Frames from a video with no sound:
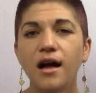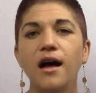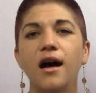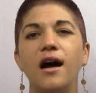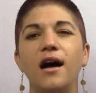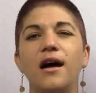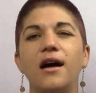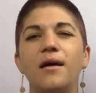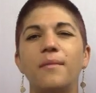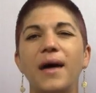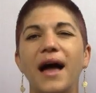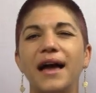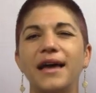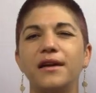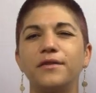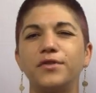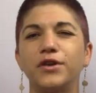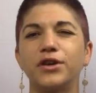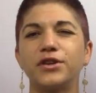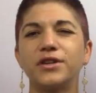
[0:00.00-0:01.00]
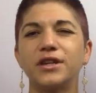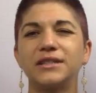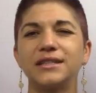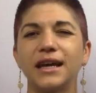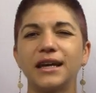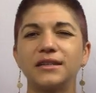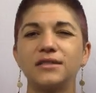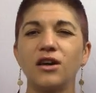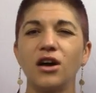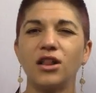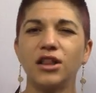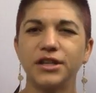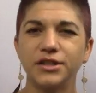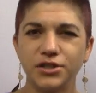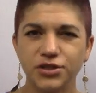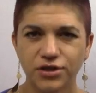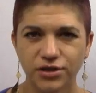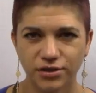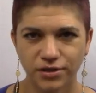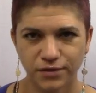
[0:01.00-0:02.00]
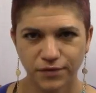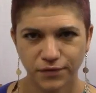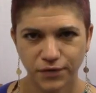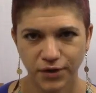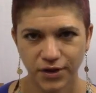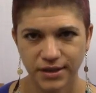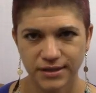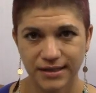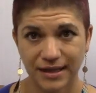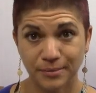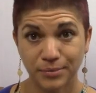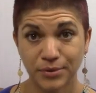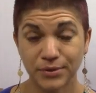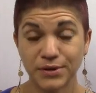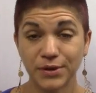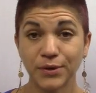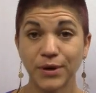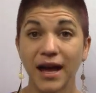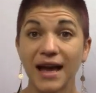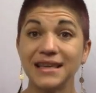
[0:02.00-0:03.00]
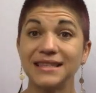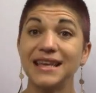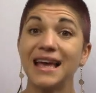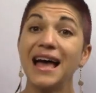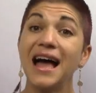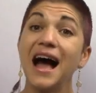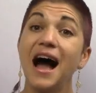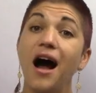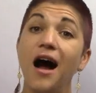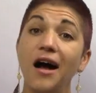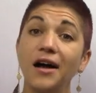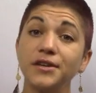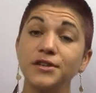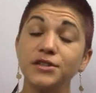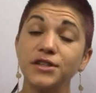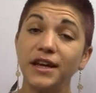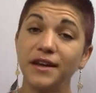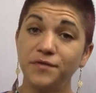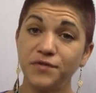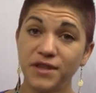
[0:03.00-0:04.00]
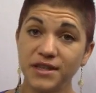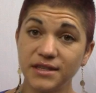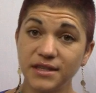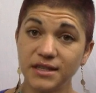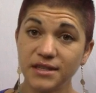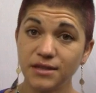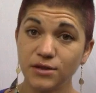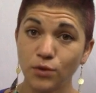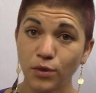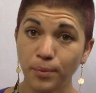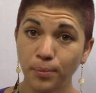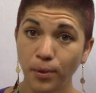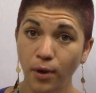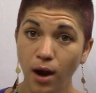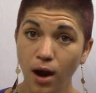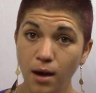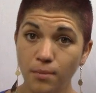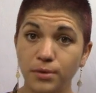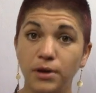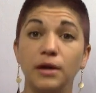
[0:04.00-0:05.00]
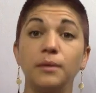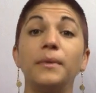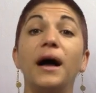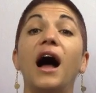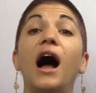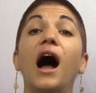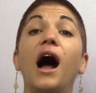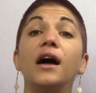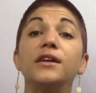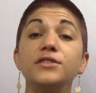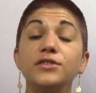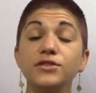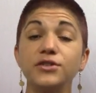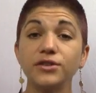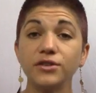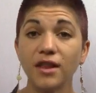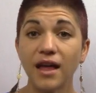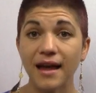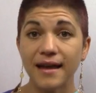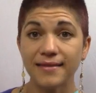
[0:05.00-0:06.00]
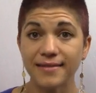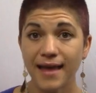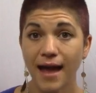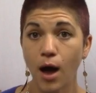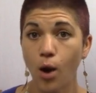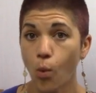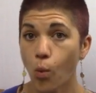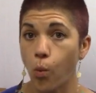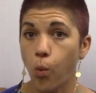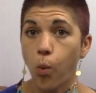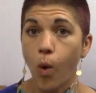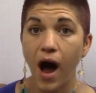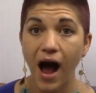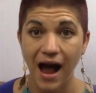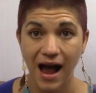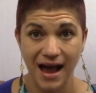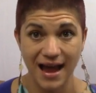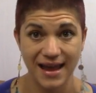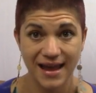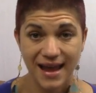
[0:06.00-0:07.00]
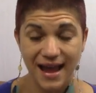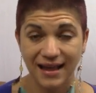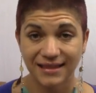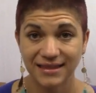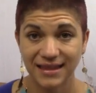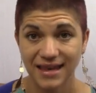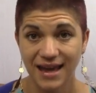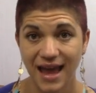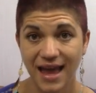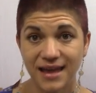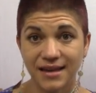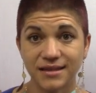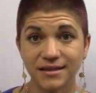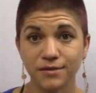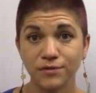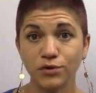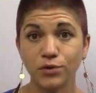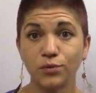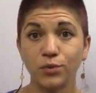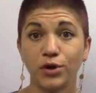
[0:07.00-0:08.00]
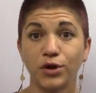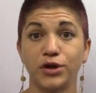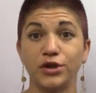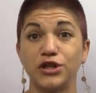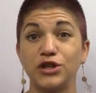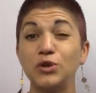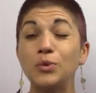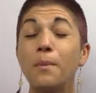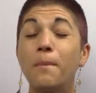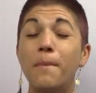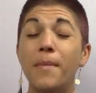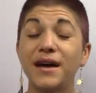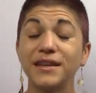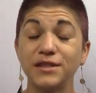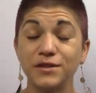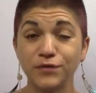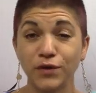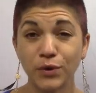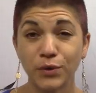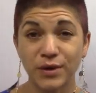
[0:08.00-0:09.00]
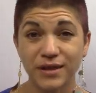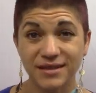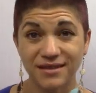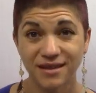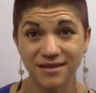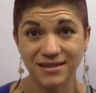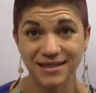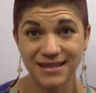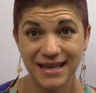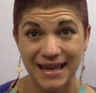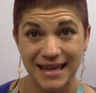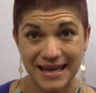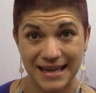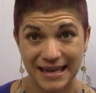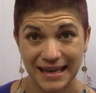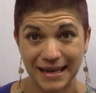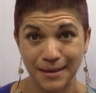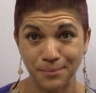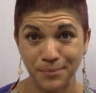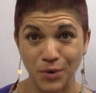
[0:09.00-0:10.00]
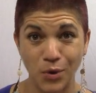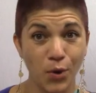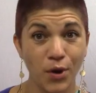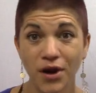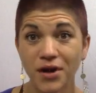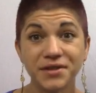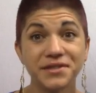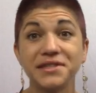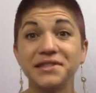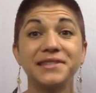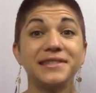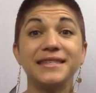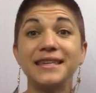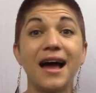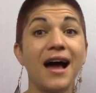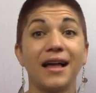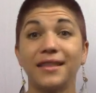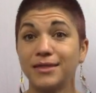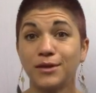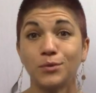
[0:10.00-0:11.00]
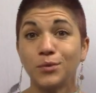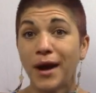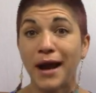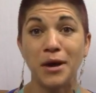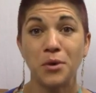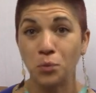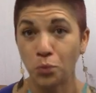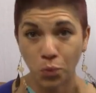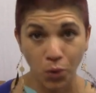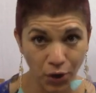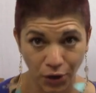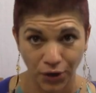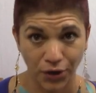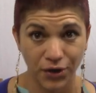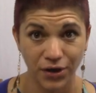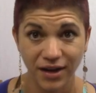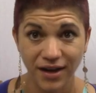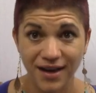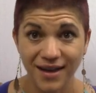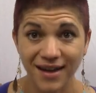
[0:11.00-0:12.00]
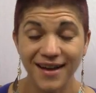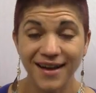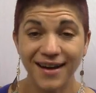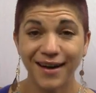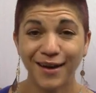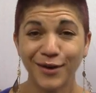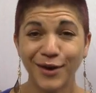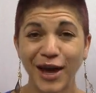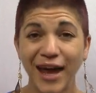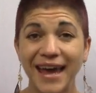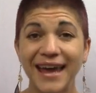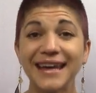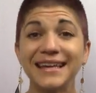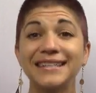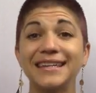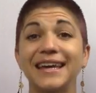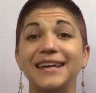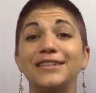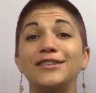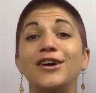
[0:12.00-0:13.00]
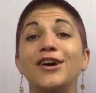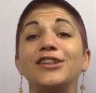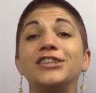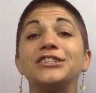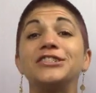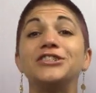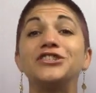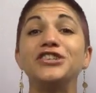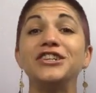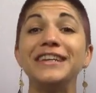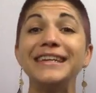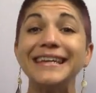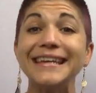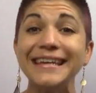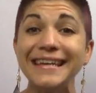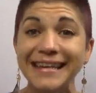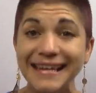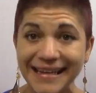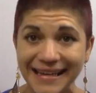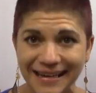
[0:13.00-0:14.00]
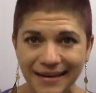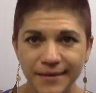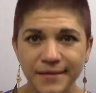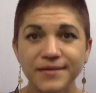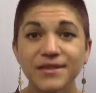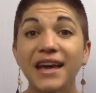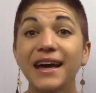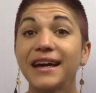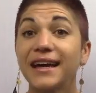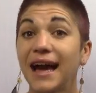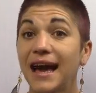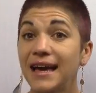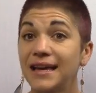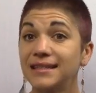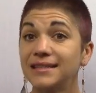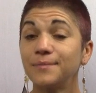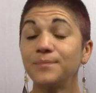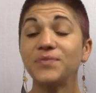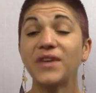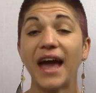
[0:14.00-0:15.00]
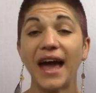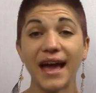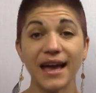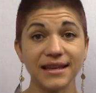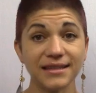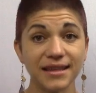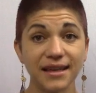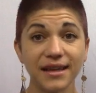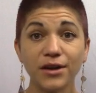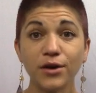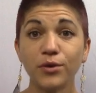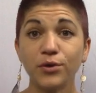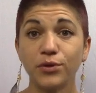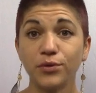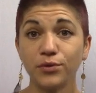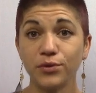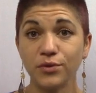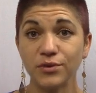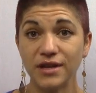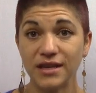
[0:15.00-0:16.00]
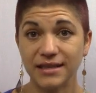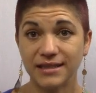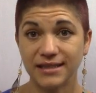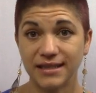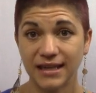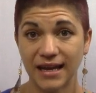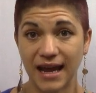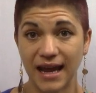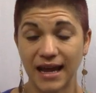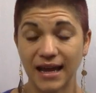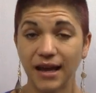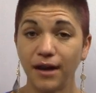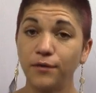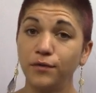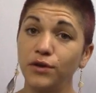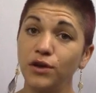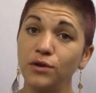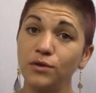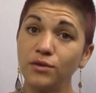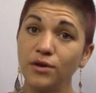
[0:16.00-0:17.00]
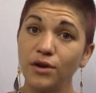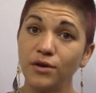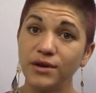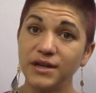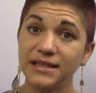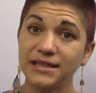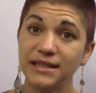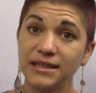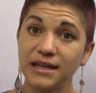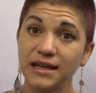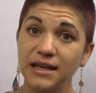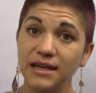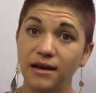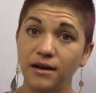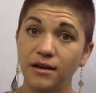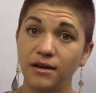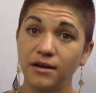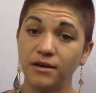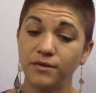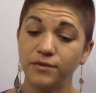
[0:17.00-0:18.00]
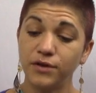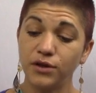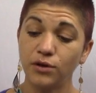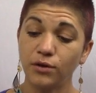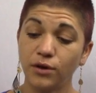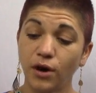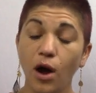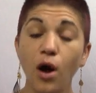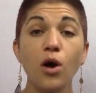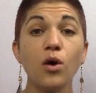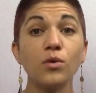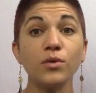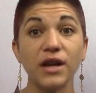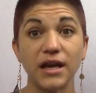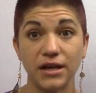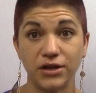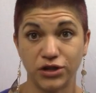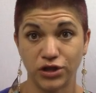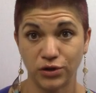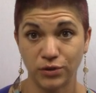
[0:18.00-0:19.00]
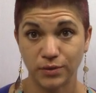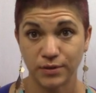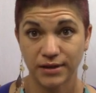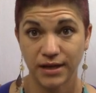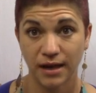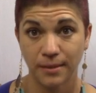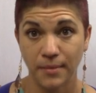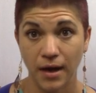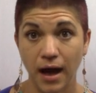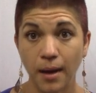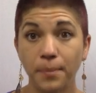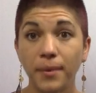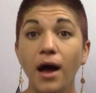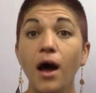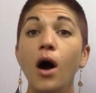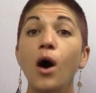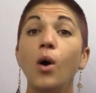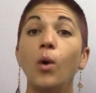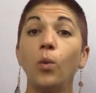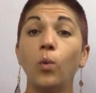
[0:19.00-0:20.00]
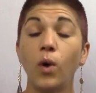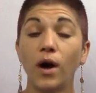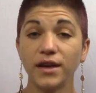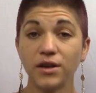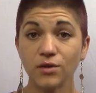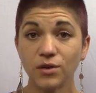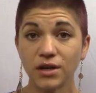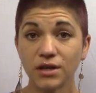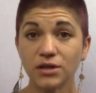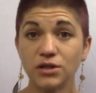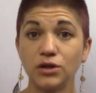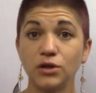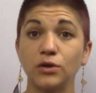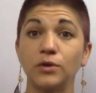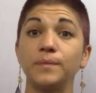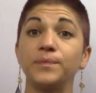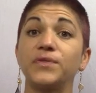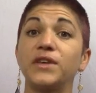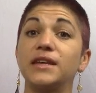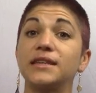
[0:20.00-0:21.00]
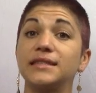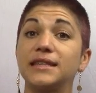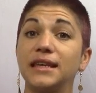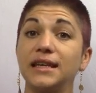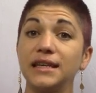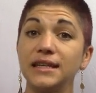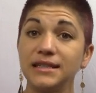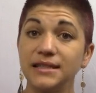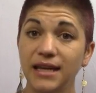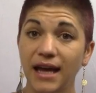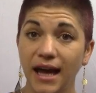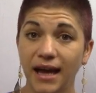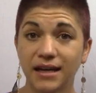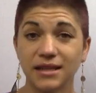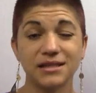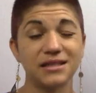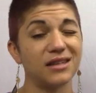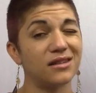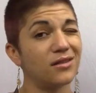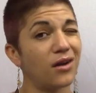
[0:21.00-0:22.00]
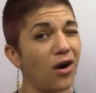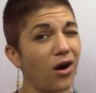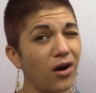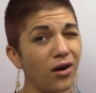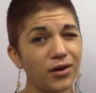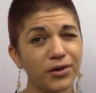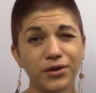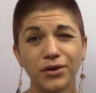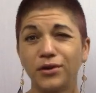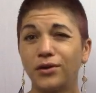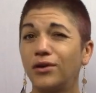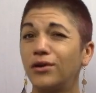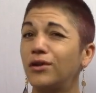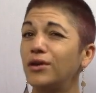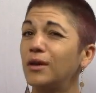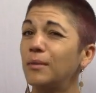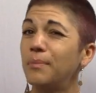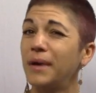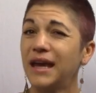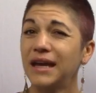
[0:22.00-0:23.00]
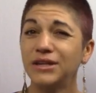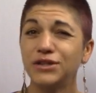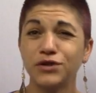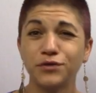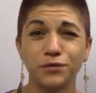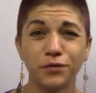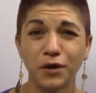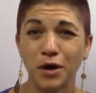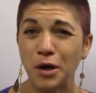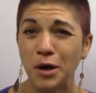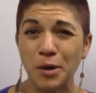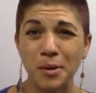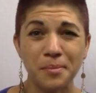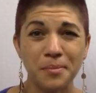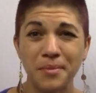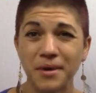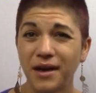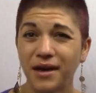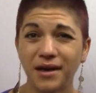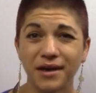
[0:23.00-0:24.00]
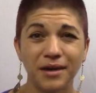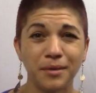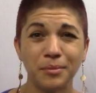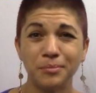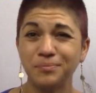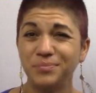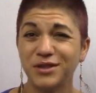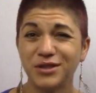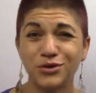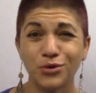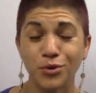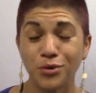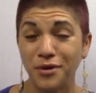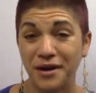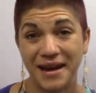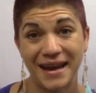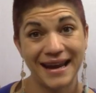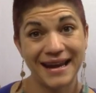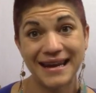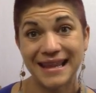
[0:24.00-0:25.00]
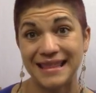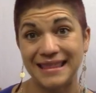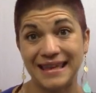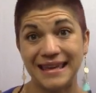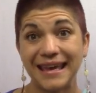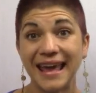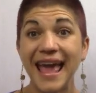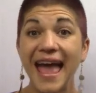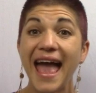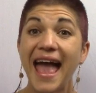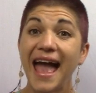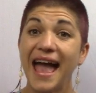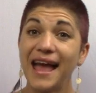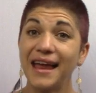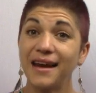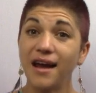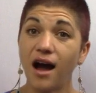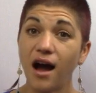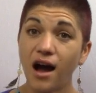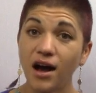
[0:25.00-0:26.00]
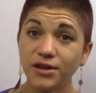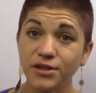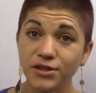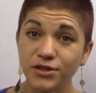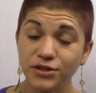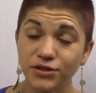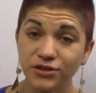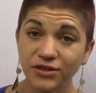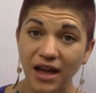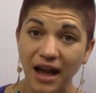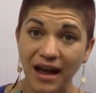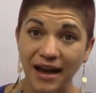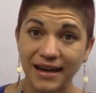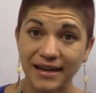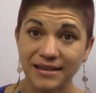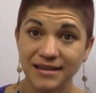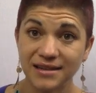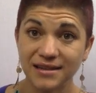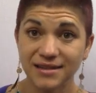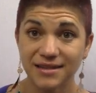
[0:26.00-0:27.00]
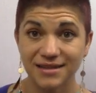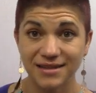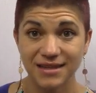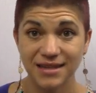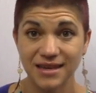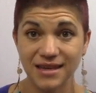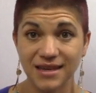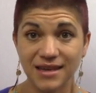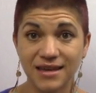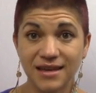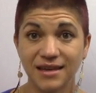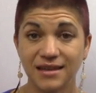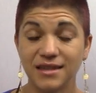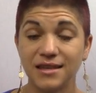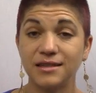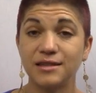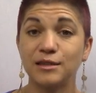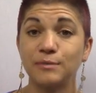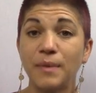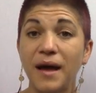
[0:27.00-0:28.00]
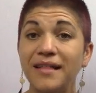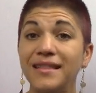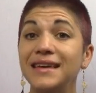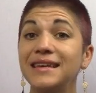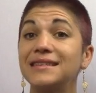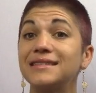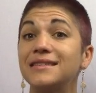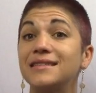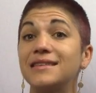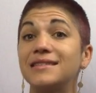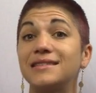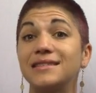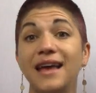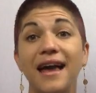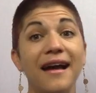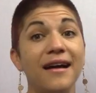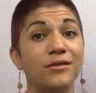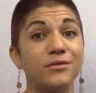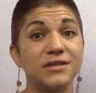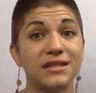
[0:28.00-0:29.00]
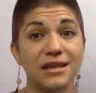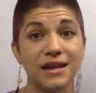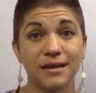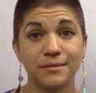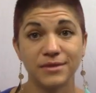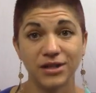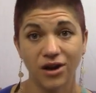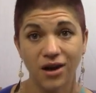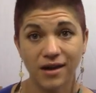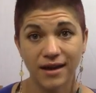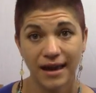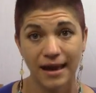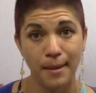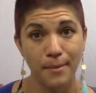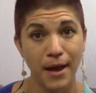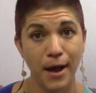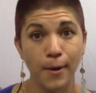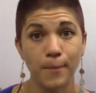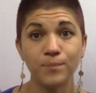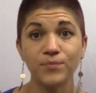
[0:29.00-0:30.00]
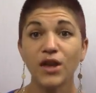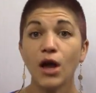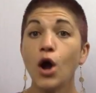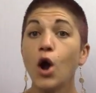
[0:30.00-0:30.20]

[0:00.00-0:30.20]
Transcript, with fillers: I have heard technology, for example. So guys, if this is your problem, underline that Y at the end of the word. You must focus on saying it or else it's not the right word. Okay, technology. Guys, as I go through these today, if you notice any of your own issues come up, what you can do is get a text, an article, a page from a story, anything, and underline the spellings and the sounds that I'm talking about.